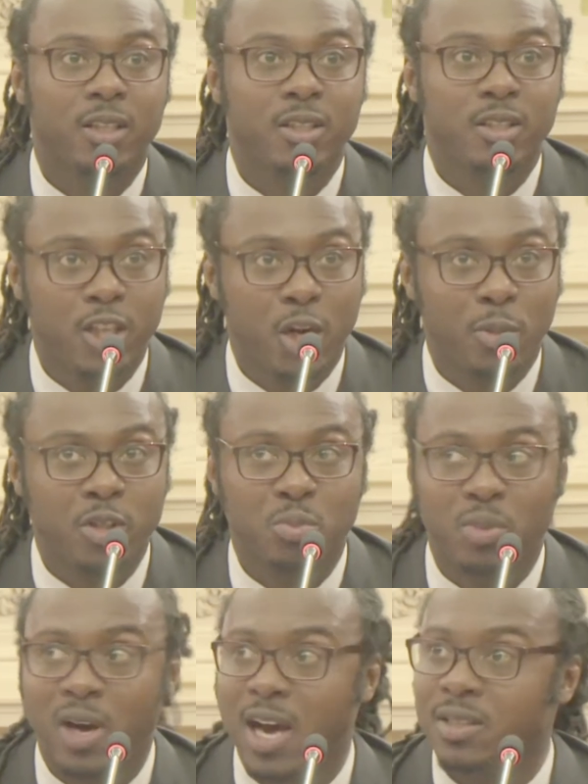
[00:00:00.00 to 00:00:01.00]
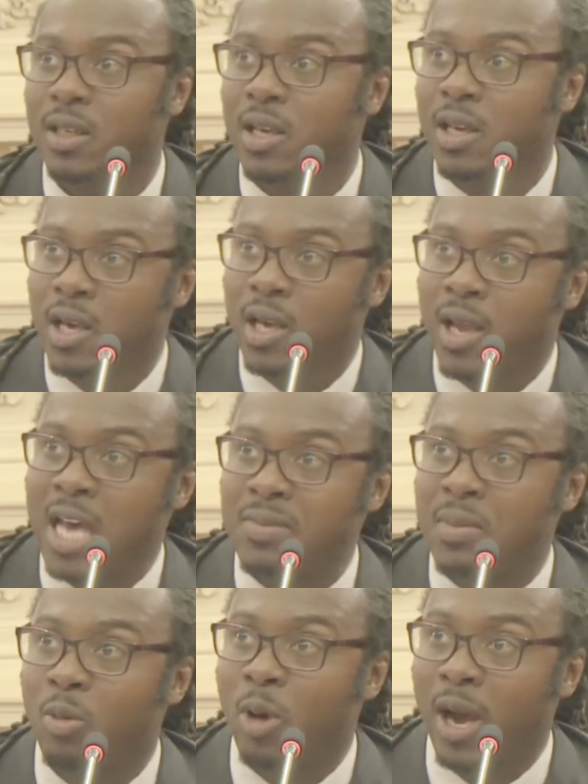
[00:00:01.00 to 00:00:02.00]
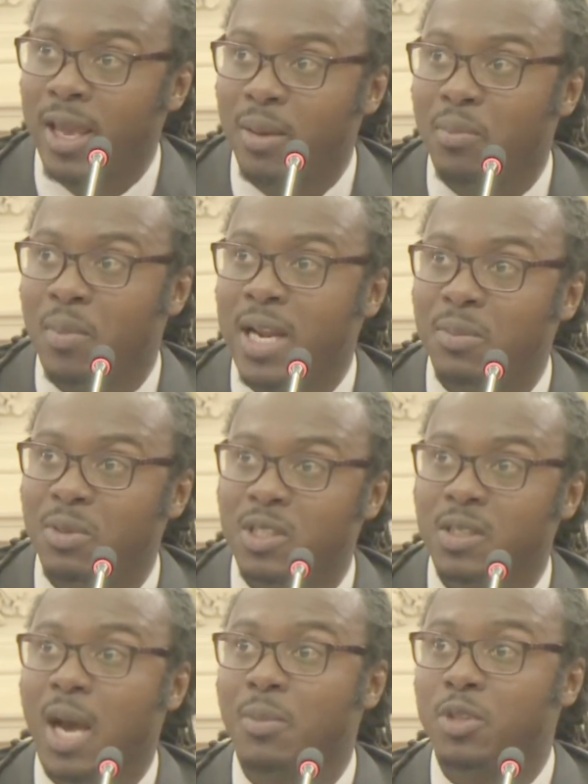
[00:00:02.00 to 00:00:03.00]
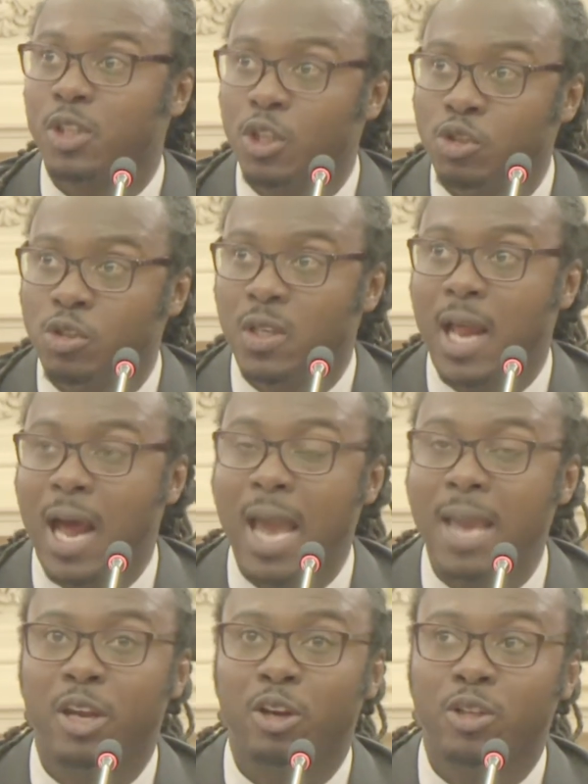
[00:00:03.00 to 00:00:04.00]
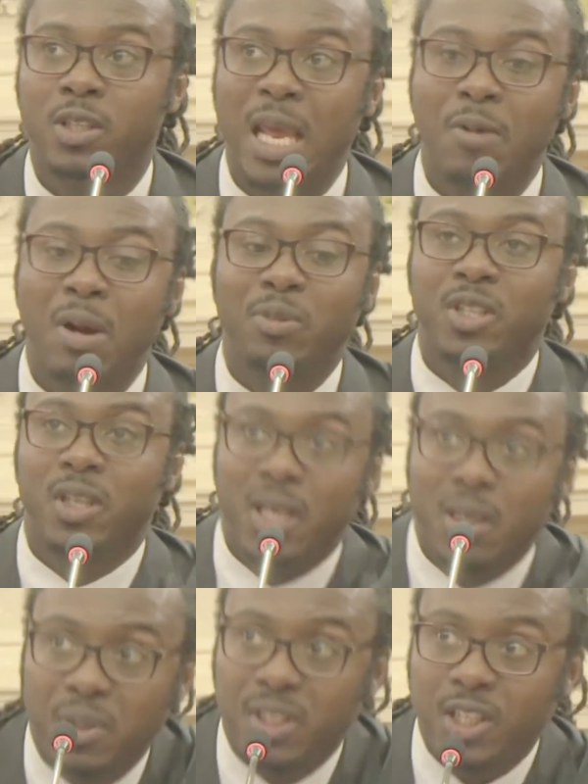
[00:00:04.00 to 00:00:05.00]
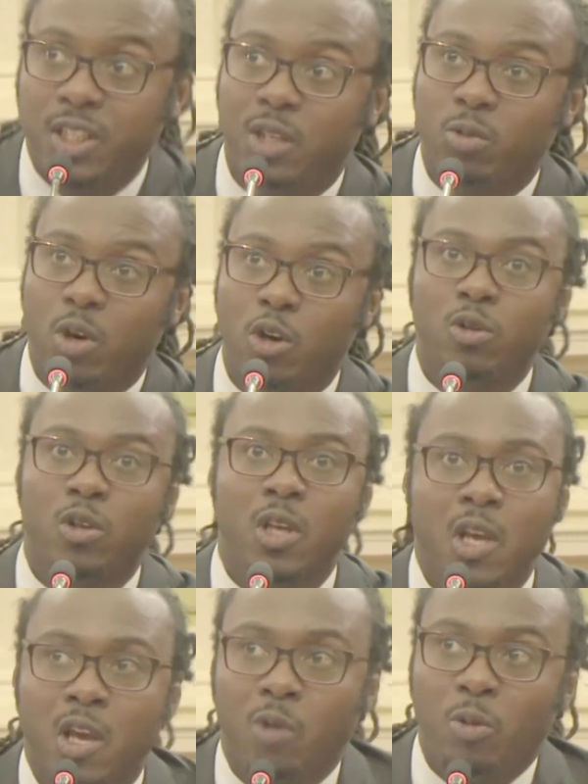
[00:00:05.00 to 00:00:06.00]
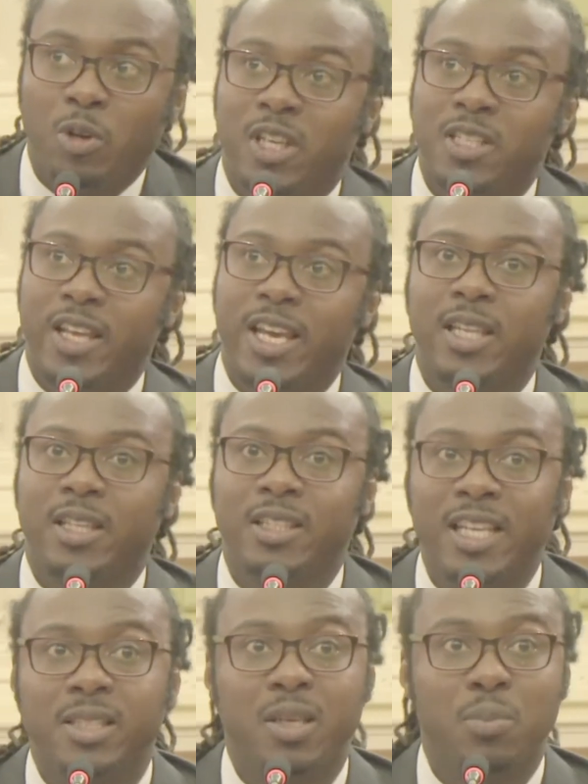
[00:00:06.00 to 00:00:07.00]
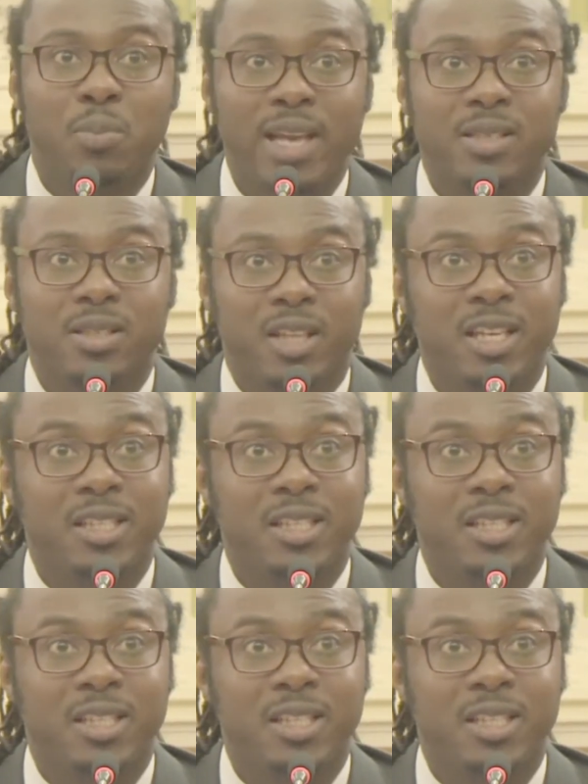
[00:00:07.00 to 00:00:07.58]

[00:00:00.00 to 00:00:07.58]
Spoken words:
Chairperson Bonds, Councilmember White. My name is Thomas Houston, and I am here today representing Medici Road, which is a DC-based think